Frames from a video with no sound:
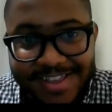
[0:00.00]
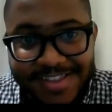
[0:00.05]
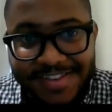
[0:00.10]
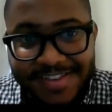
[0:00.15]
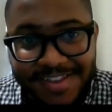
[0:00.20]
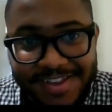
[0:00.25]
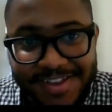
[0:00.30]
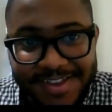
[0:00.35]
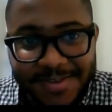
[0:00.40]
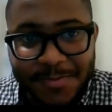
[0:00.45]
This
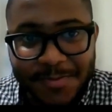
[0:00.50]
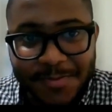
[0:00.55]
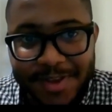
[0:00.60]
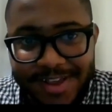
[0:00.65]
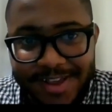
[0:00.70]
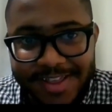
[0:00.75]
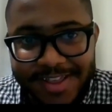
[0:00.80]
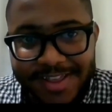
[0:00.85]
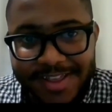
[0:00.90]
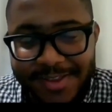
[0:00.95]
is good,
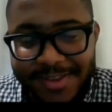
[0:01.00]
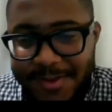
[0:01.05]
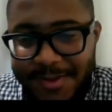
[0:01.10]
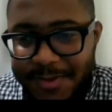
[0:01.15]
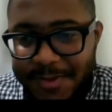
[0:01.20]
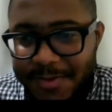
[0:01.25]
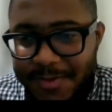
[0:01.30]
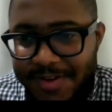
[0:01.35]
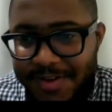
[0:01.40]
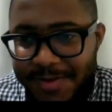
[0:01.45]
man.
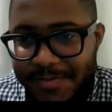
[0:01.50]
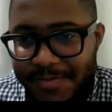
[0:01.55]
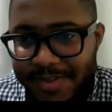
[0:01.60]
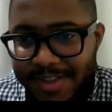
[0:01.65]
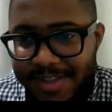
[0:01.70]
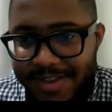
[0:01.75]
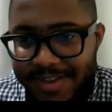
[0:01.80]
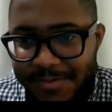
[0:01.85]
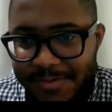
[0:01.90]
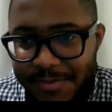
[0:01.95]

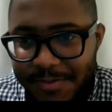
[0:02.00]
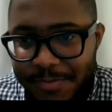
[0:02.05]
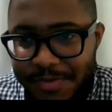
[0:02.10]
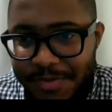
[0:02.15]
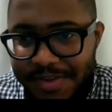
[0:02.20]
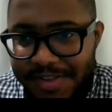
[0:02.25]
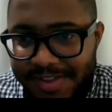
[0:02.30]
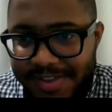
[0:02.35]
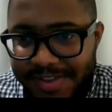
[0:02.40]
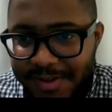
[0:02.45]

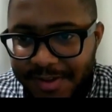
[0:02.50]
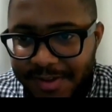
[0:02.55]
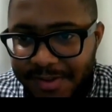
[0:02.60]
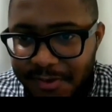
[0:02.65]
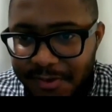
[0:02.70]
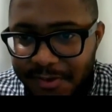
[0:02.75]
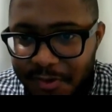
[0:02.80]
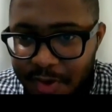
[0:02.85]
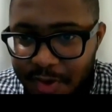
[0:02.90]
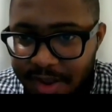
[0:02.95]
Repeat the
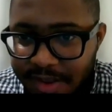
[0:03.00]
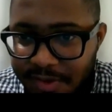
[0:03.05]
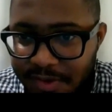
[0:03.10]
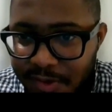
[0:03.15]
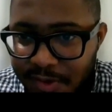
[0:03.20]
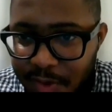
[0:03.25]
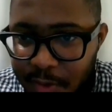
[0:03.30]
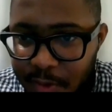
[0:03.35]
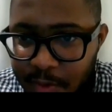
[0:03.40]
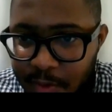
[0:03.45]
sounding joy.
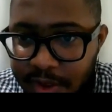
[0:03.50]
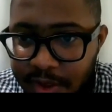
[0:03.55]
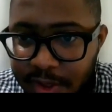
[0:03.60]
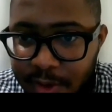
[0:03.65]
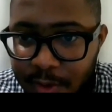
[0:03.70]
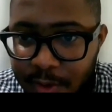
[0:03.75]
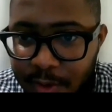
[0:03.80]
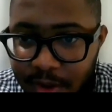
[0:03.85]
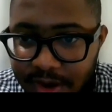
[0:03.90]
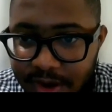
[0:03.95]
So
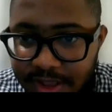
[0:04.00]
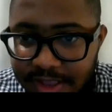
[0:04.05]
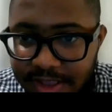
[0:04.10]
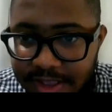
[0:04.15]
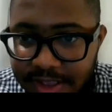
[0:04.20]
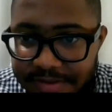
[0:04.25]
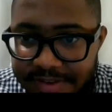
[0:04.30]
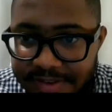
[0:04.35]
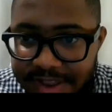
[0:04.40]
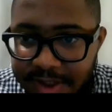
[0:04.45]
the
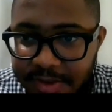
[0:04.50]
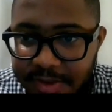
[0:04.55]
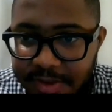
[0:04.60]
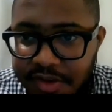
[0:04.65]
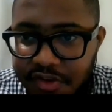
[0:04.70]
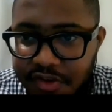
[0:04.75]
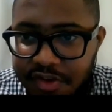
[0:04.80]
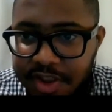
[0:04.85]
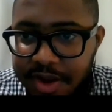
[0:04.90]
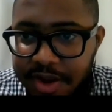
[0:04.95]
quality of sound
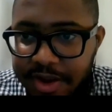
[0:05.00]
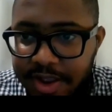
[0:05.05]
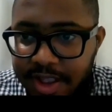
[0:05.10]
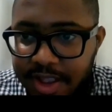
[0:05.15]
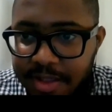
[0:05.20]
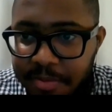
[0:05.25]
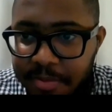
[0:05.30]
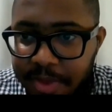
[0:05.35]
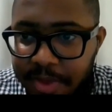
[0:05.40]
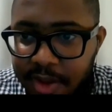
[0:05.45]
engineering
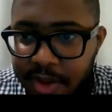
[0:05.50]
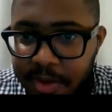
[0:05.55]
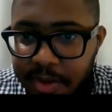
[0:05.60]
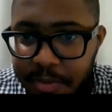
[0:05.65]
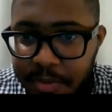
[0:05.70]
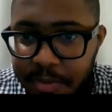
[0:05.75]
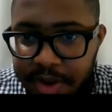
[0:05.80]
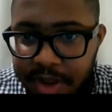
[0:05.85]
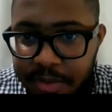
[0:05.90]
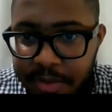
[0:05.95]
can make or
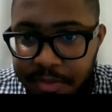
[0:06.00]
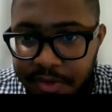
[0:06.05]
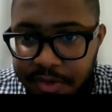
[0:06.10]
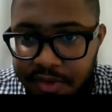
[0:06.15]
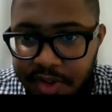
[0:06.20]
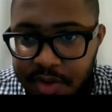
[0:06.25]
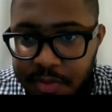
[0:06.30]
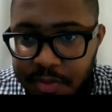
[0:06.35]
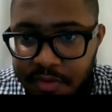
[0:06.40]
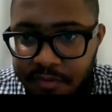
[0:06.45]
break a
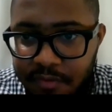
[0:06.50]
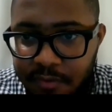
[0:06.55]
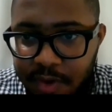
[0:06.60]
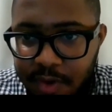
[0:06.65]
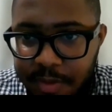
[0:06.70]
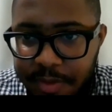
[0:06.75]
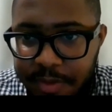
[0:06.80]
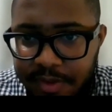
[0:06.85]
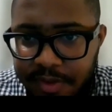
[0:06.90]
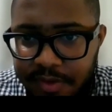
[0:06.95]
musical
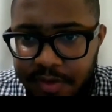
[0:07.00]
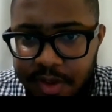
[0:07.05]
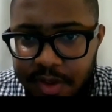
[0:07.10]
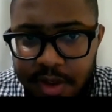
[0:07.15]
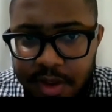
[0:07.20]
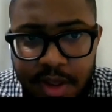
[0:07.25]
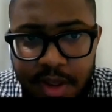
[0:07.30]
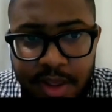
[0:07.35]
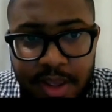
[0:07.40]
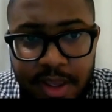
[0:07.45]
performance.
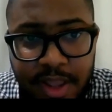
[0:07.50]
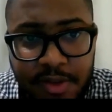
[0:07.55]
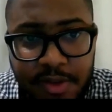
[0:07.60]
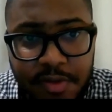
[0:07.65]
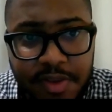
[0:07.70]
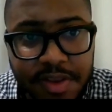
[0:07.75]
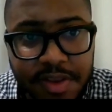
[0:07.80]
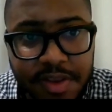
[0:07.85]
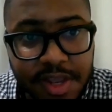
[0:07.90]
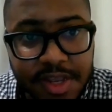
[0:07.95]
Can
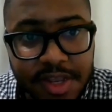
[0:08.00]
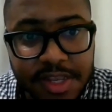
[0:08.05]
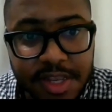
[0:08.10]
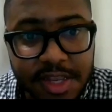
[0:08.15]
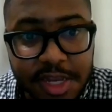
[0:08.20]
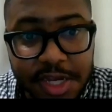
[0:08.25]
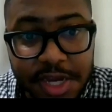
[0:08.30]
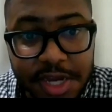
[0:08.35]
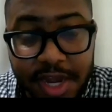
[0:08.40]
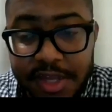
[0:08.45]
you discuss
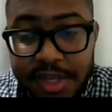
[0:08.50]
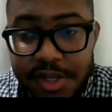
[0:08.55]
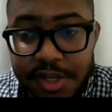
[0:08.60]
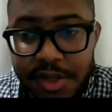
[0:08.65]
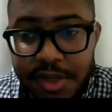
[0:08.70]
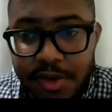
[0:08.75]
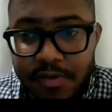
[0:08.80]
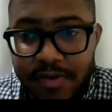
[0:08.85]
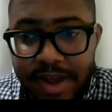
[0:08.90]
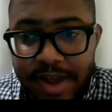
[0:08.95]
any
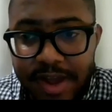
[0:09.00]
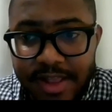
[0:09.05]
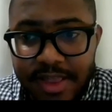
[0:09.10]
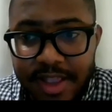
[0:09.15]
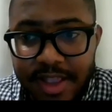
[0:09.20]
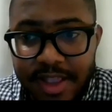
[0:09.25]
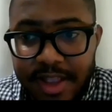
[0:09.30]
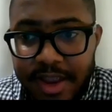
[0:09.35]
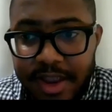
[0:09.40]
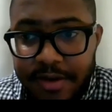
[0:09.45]
challenges you've had
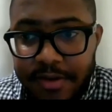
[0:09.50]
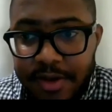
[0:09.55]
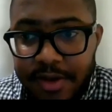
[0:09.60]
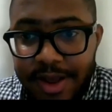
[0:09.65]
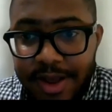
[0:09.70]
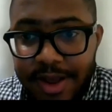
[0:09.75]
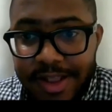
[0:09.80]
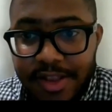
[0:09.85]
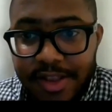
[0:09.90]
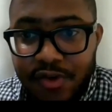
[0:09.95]
in that
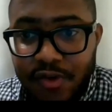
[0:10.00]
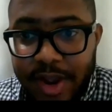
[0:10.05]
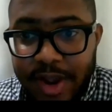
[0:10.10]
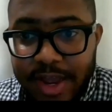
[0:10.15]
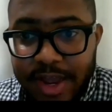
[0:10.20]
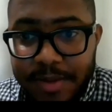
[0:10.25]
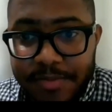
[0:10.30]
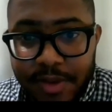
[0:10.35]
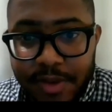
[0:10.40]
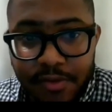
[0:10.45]
area and
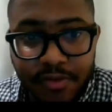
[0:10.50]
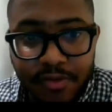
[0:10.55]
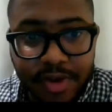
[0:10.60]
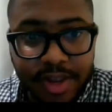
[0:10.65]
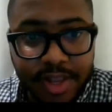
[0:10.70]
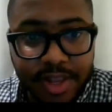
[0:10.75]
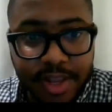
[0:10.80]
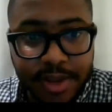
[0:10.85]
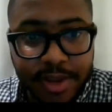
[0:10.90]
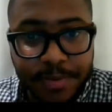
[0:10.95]
triumphs in
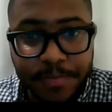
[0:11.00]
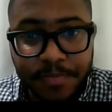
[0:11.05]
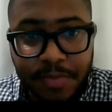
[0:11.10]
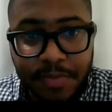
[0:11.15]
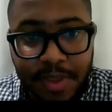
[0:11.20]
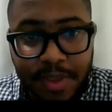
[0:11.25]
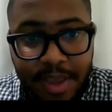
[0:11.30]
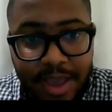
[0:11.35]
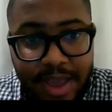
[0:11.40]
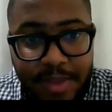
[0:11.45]
creating
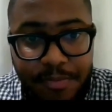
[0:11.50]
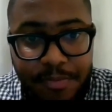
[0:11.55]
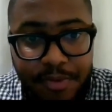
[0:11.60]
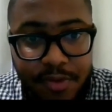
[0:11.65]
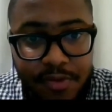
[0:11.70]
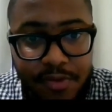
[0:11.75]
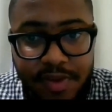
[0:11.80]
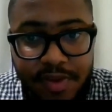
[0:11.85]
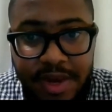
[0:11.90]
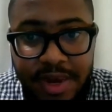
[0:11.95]
and
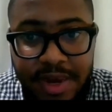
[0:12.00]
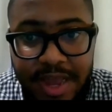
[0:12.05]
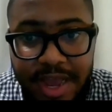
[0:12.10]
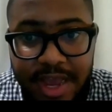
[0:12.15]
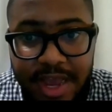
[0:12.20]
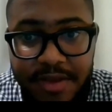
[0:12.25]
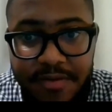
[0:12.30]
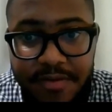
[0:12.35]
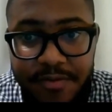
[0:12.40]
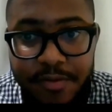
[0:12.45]
producing
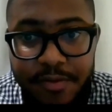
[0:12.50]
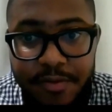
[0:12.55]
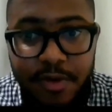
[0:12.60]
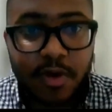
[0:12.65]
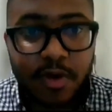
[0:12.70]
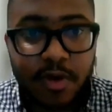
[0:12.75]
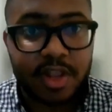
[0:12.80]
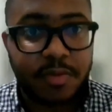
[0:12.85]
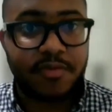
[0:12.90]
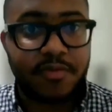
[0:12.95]
live and
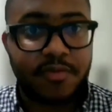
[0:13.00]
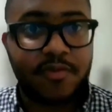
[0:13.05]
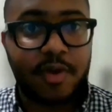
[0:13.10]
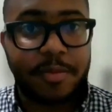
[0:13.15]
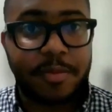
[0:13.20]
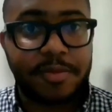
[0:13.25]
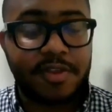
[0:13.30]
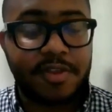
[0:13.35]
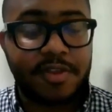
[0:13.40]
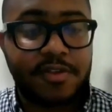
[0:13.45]
recorded
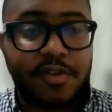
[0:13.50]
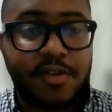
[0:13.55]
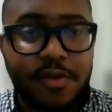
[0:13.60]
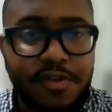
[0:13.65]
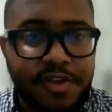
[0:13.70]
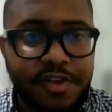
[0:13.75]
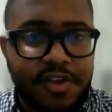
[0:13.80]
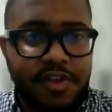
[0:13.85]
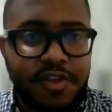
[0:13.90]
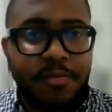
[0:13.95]
performances? So
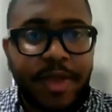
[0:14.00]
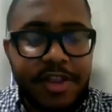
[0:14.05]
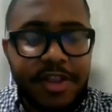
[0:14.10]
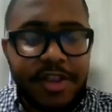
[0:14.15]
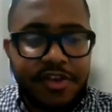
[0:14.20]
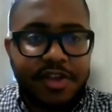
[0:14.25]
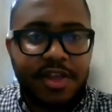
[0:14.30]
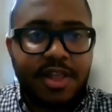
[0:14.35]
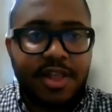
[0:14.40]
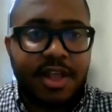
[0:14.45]
you
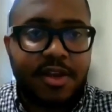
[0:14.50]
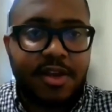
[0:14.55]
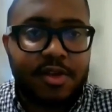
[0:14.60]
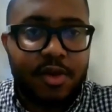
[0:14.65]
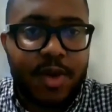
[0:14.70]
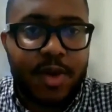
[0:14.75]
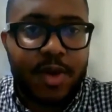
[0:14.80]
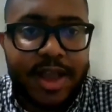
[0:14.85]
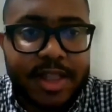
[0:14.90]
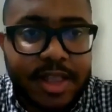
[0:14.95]
mentioned that
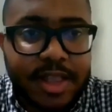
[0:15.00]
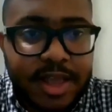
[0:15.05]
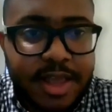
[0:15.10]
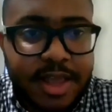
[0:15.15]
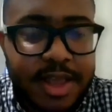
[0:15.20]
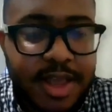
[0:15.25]
you had